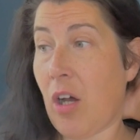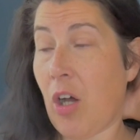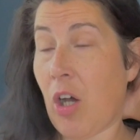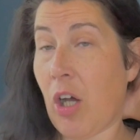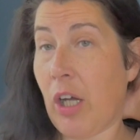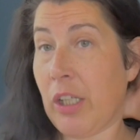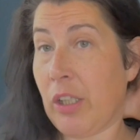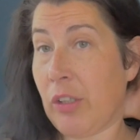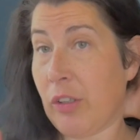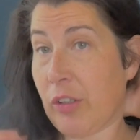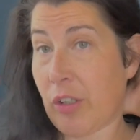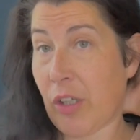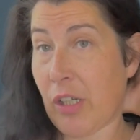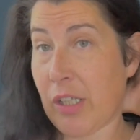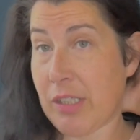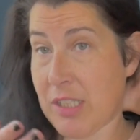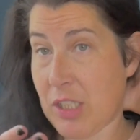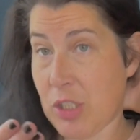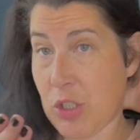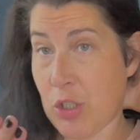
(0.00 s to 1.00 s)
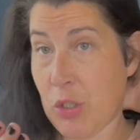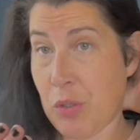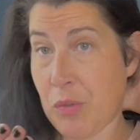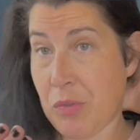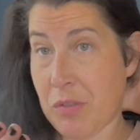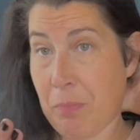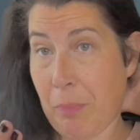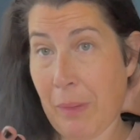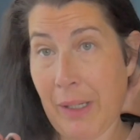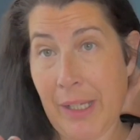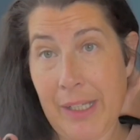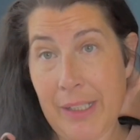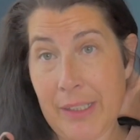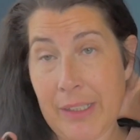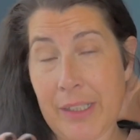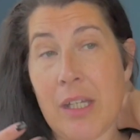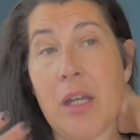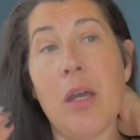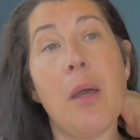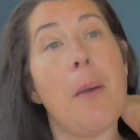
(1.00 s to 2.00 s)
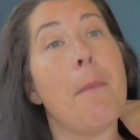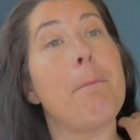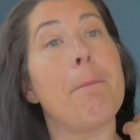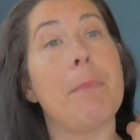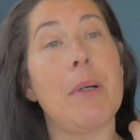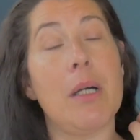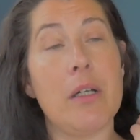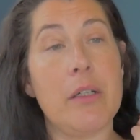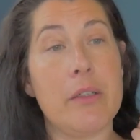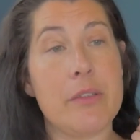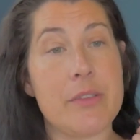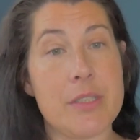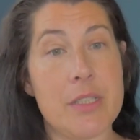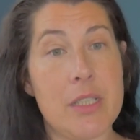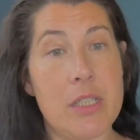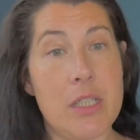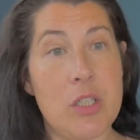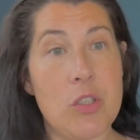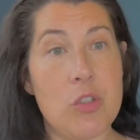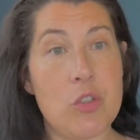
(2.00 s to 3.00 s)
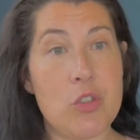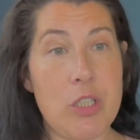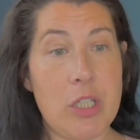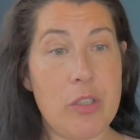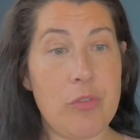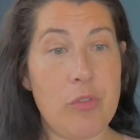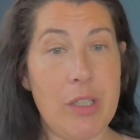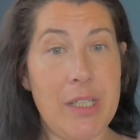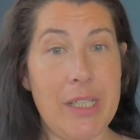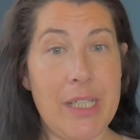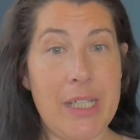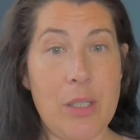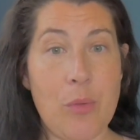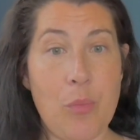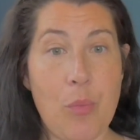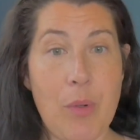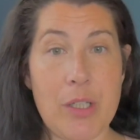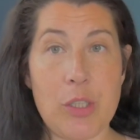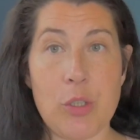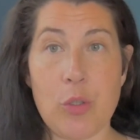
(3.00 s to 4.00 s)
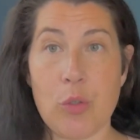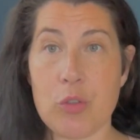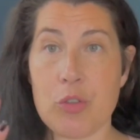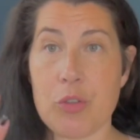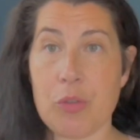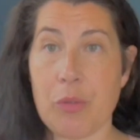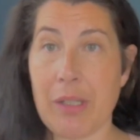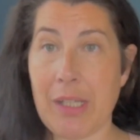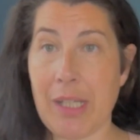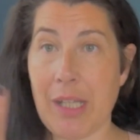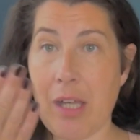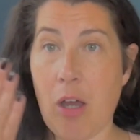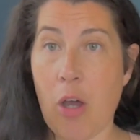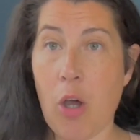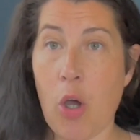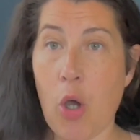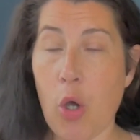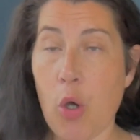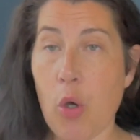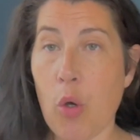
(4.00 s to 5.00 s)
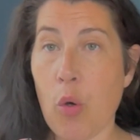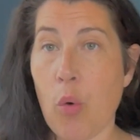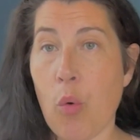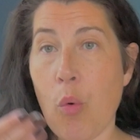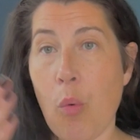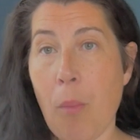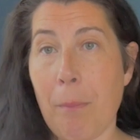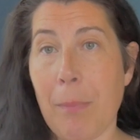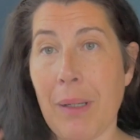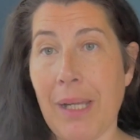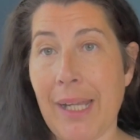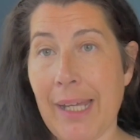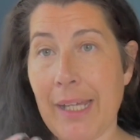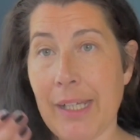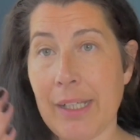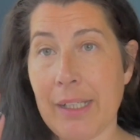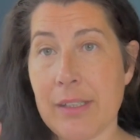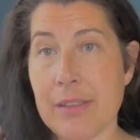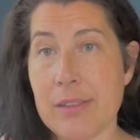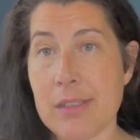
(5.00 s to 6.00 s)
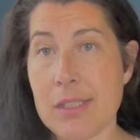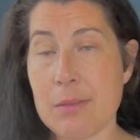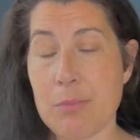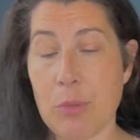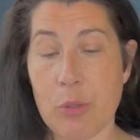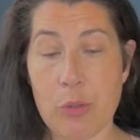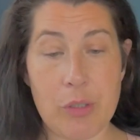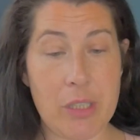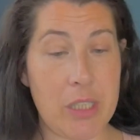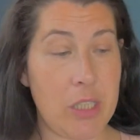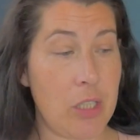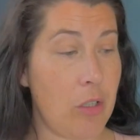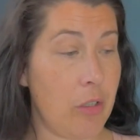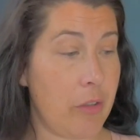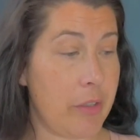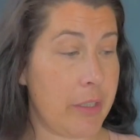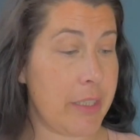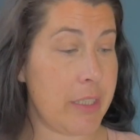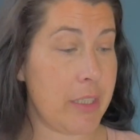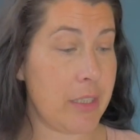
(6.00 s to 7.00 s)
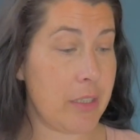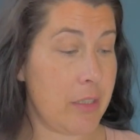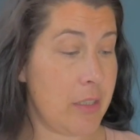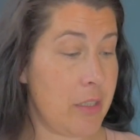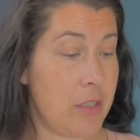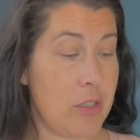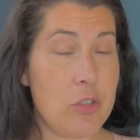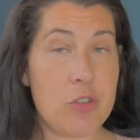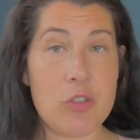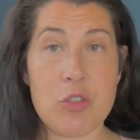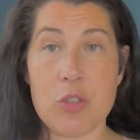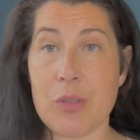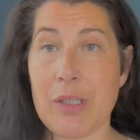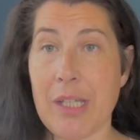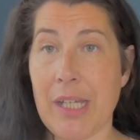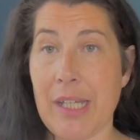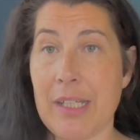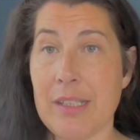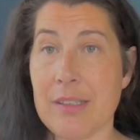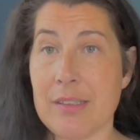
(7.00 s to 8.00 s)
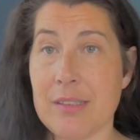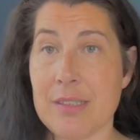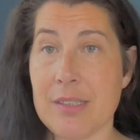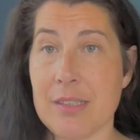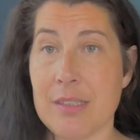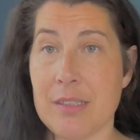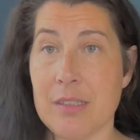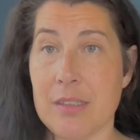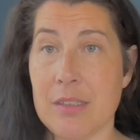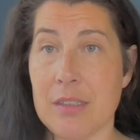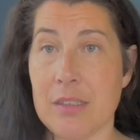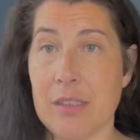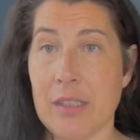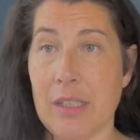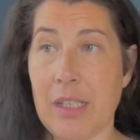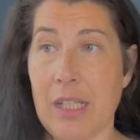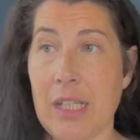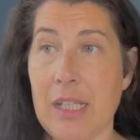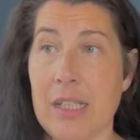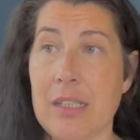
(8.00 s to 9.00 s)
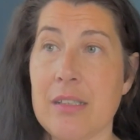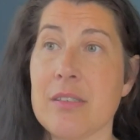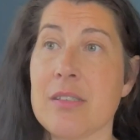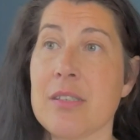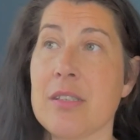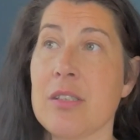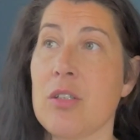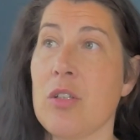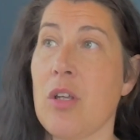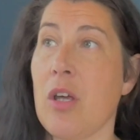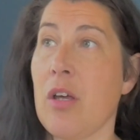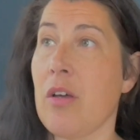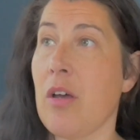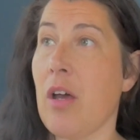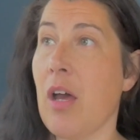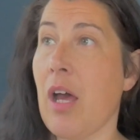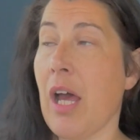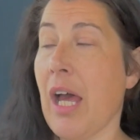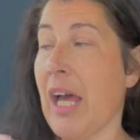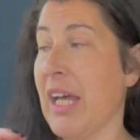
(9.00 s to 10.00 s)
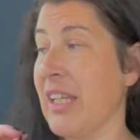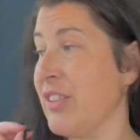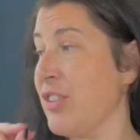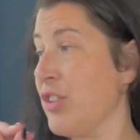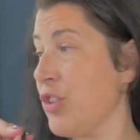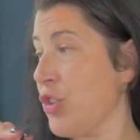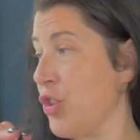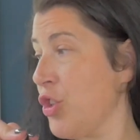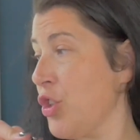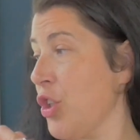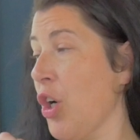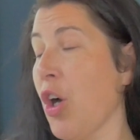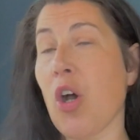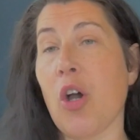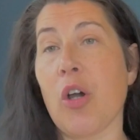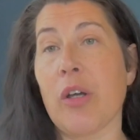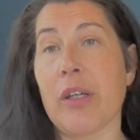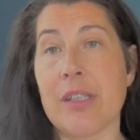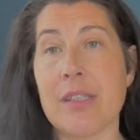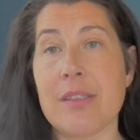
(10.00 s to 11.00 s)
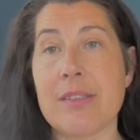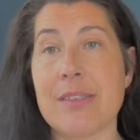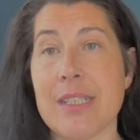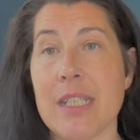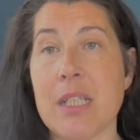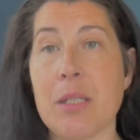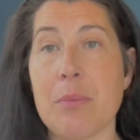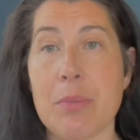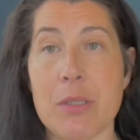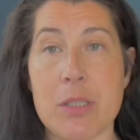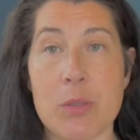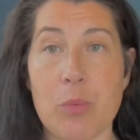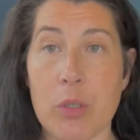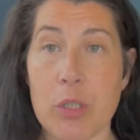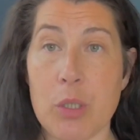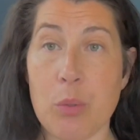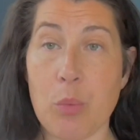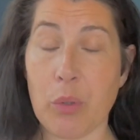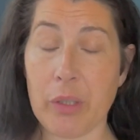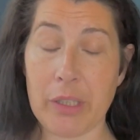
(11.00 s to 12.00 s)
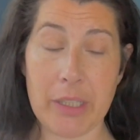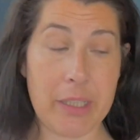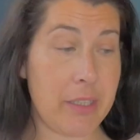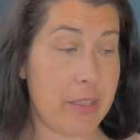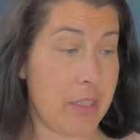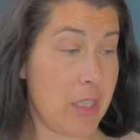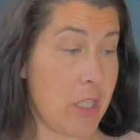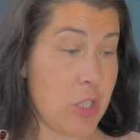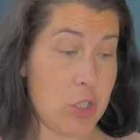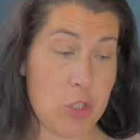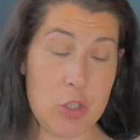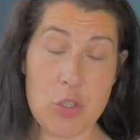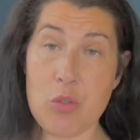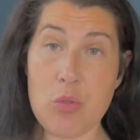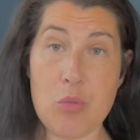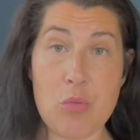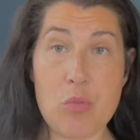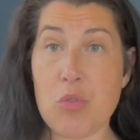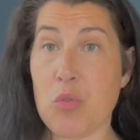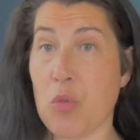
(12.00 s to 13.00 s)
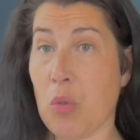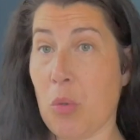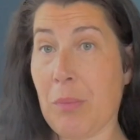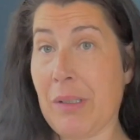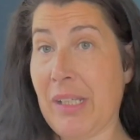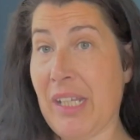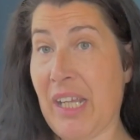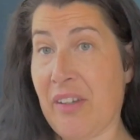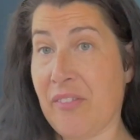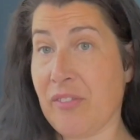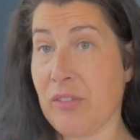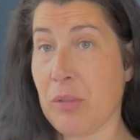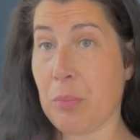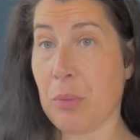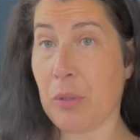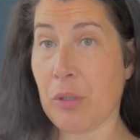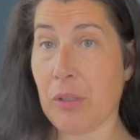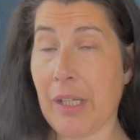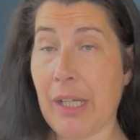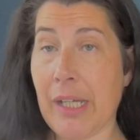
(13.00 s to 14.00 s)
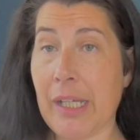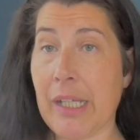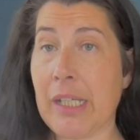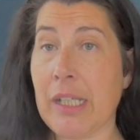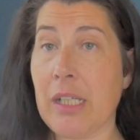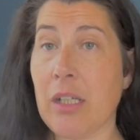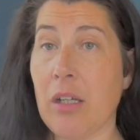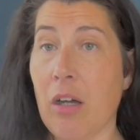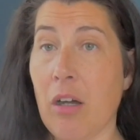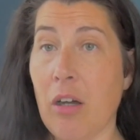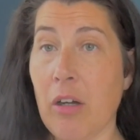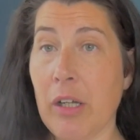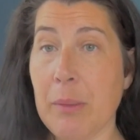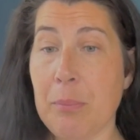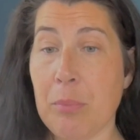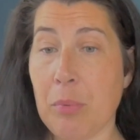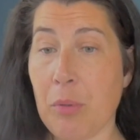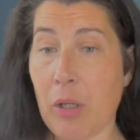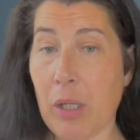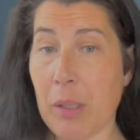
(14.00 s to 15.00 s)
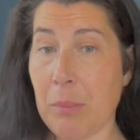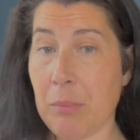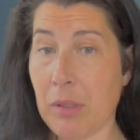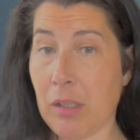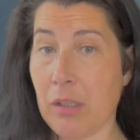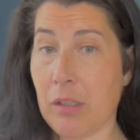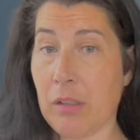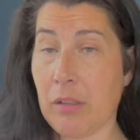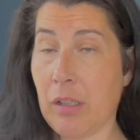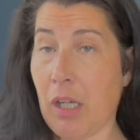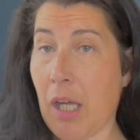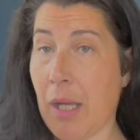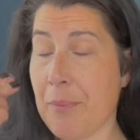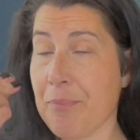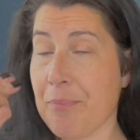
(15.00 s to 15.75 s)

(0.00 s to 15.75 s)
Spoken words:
eye look, I did use black, but generally when you're doing a whole black smoky eye, to get it as dark and deep as what you want it, you normally have to put a eye primer,